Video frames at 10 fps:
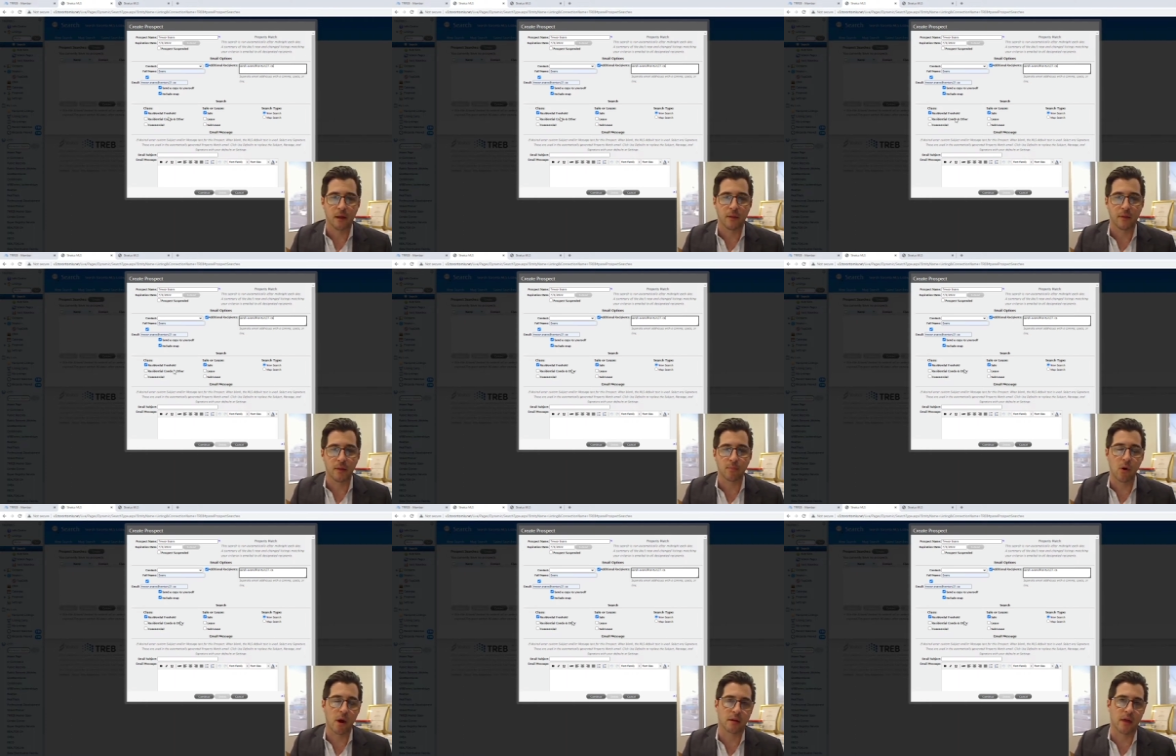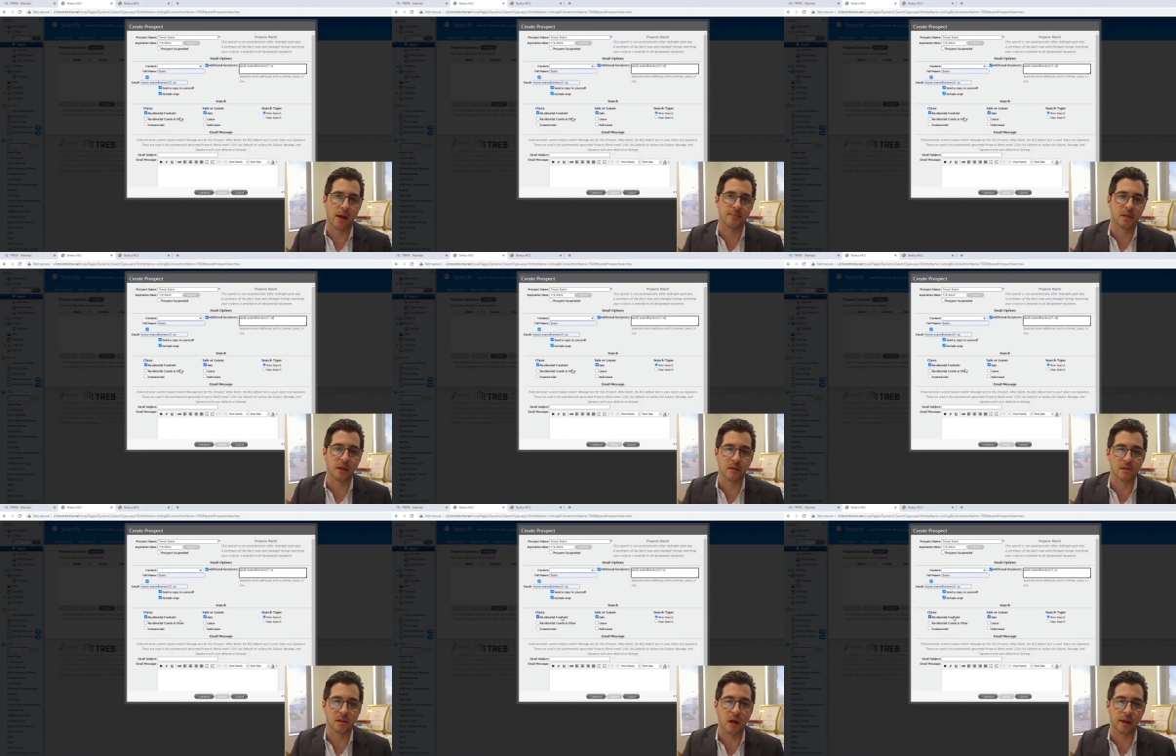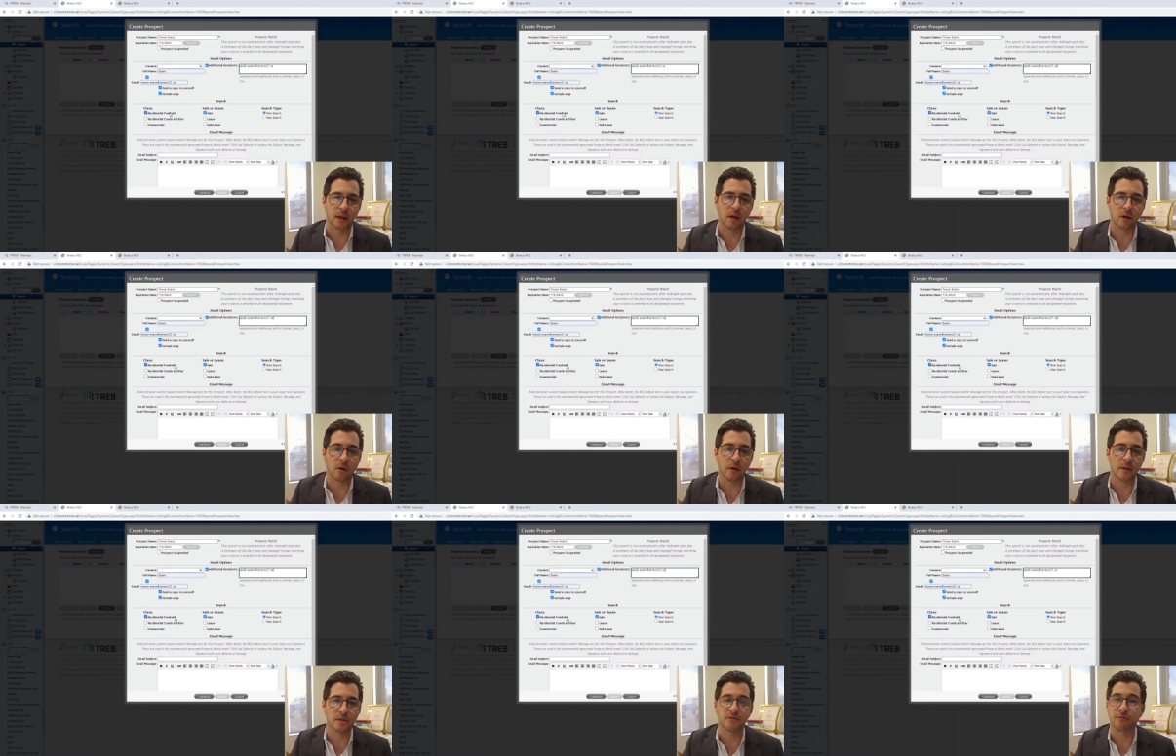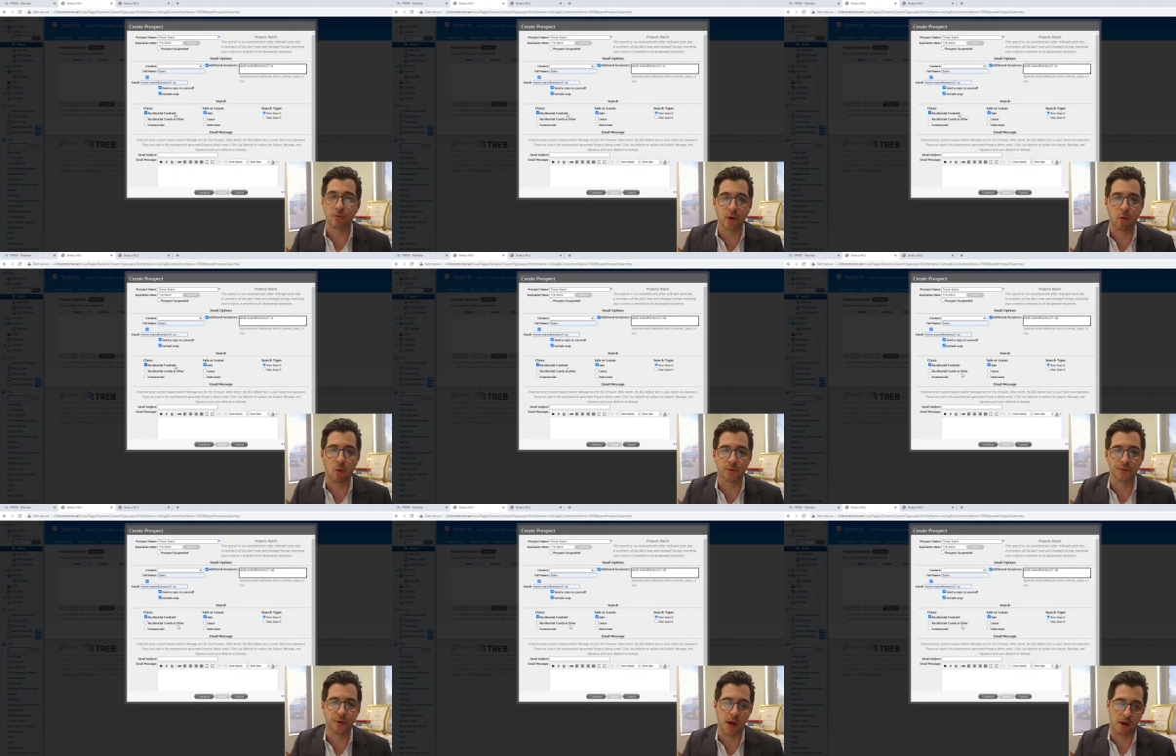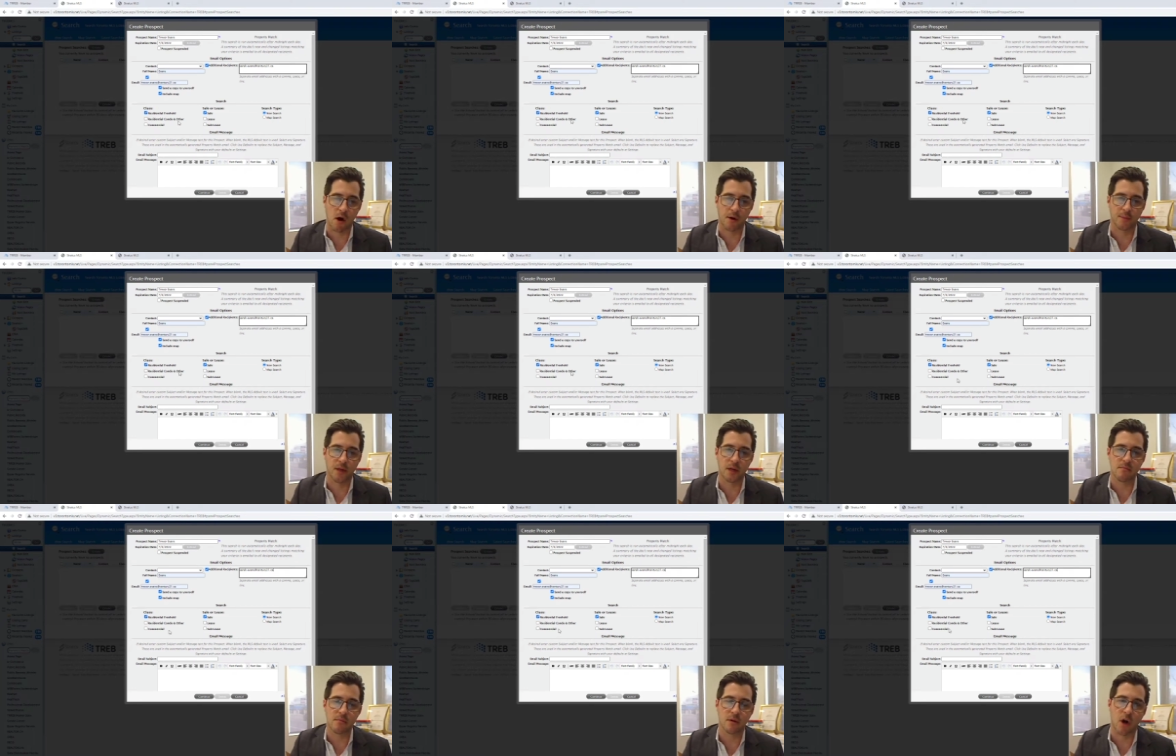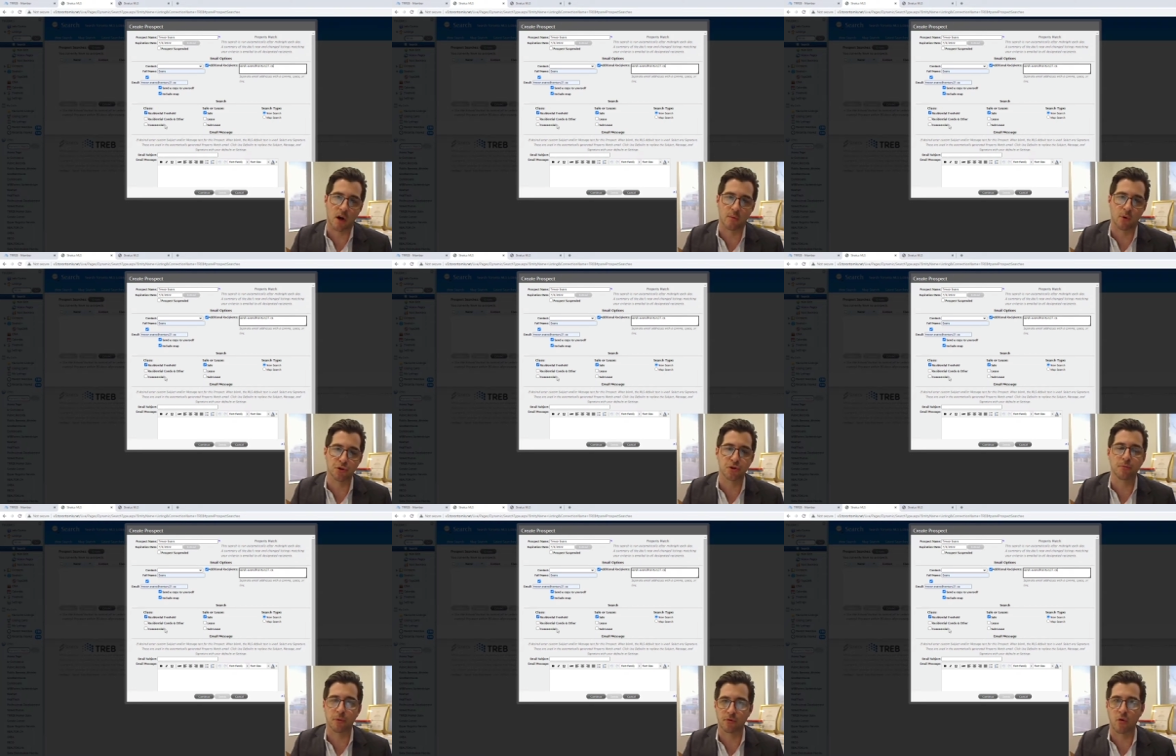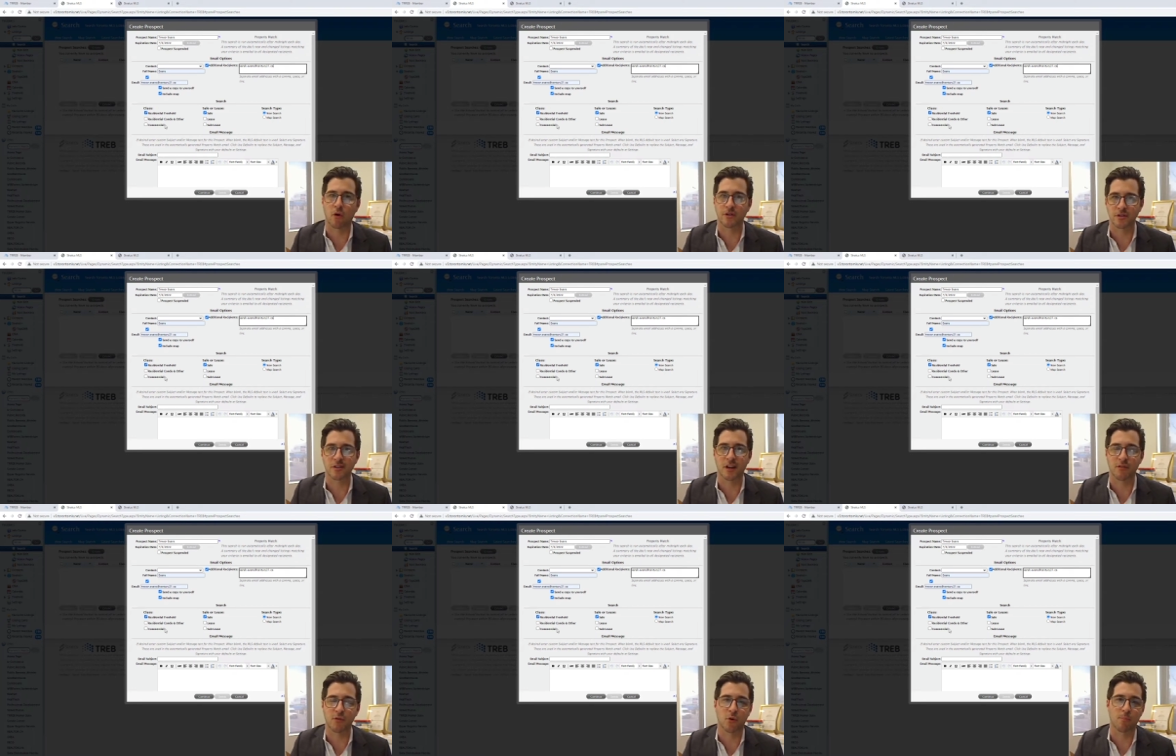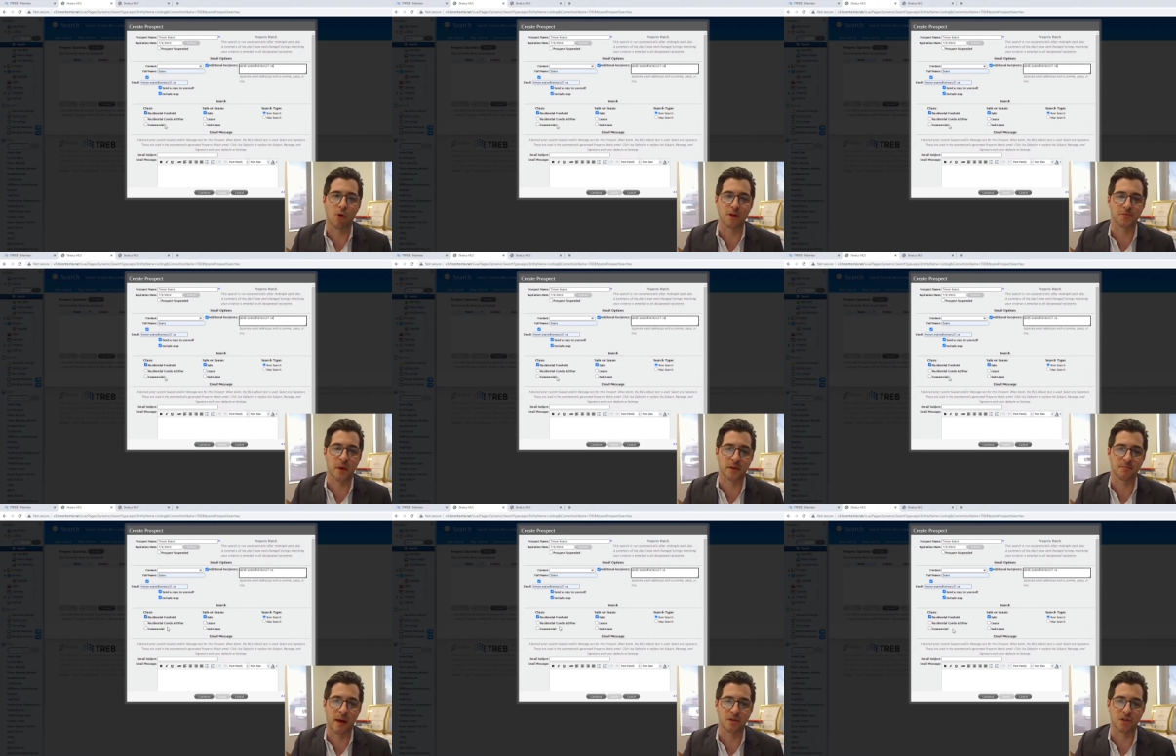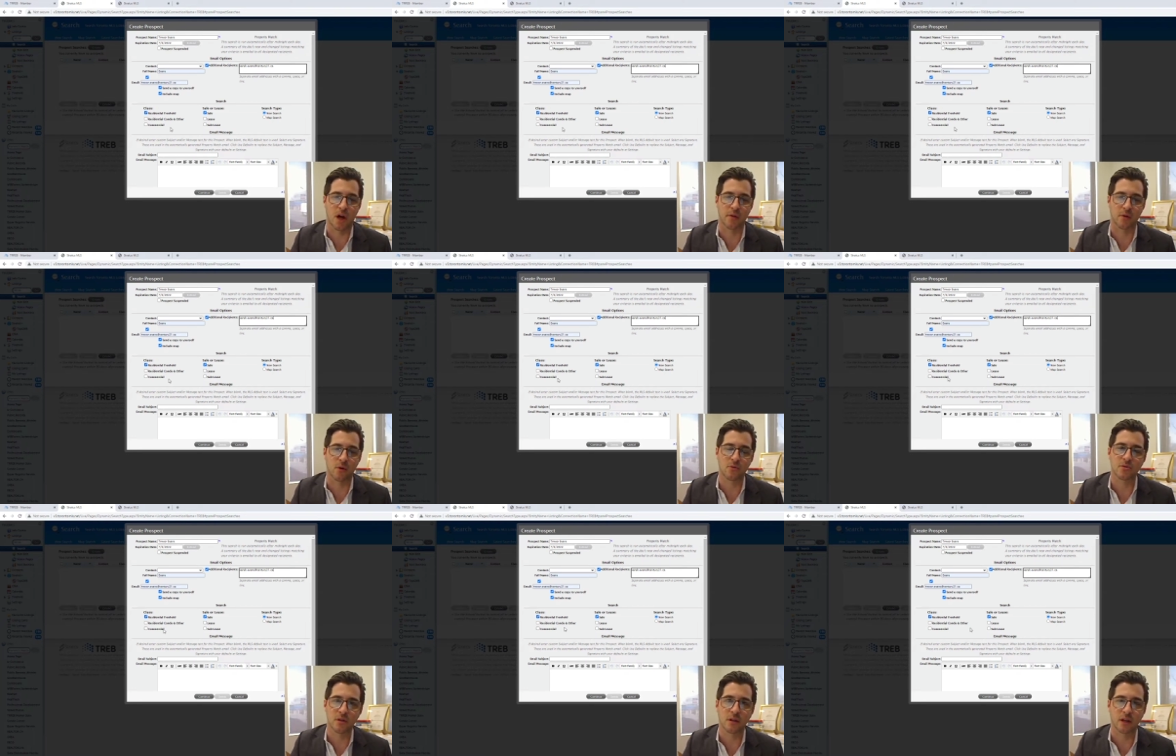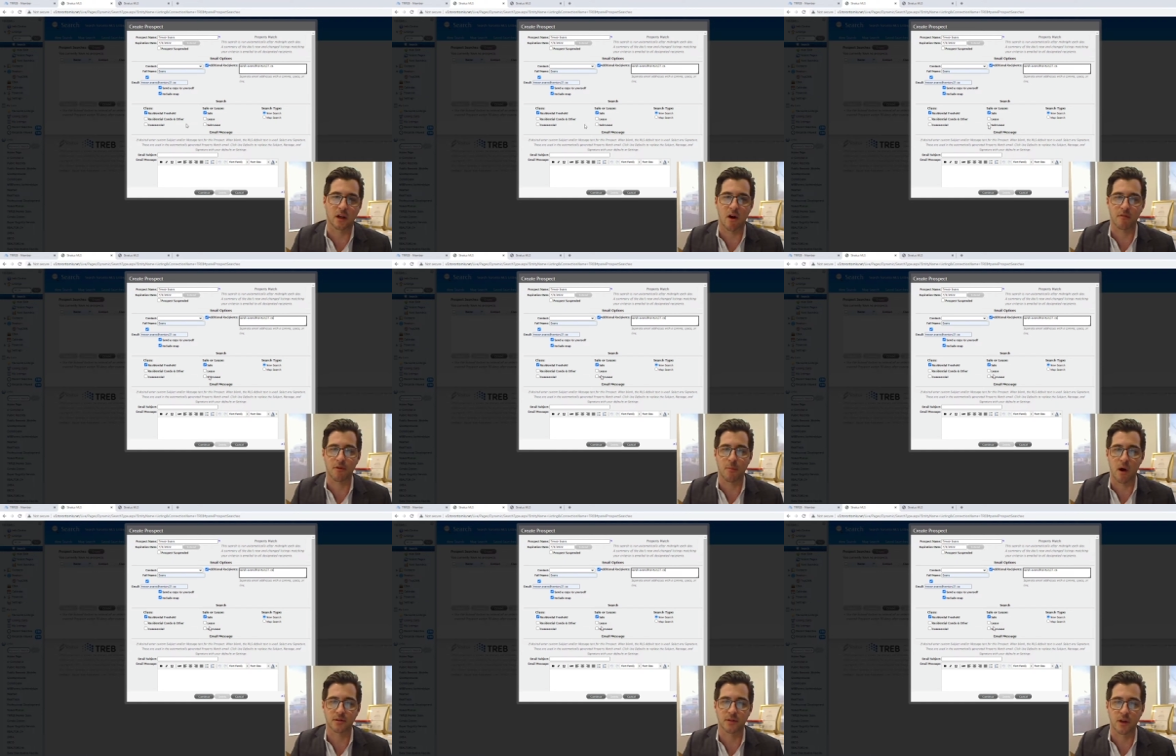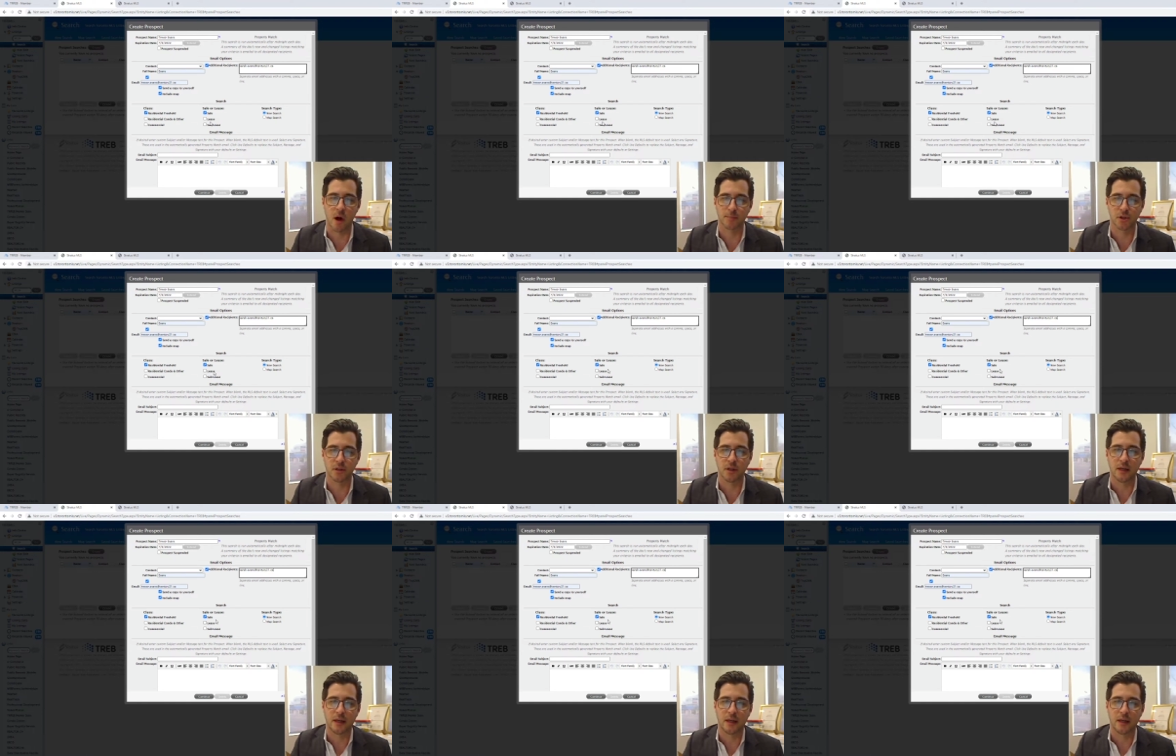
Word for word: The product that I'm sending this client here is a freehold, not a condominium, not commercial, but of course, if your prospects matches either of those, click off the box in the option.